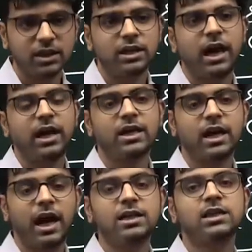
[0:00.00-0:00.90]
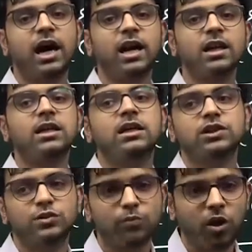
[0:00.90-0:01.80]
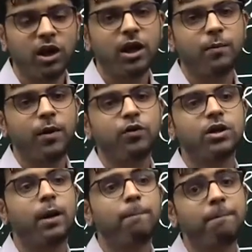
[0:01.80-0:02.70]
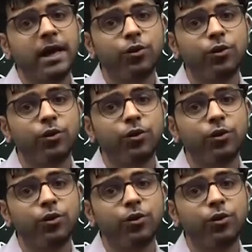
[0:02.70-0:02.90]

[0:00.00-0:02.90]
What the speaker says: and grants are smaller amount compared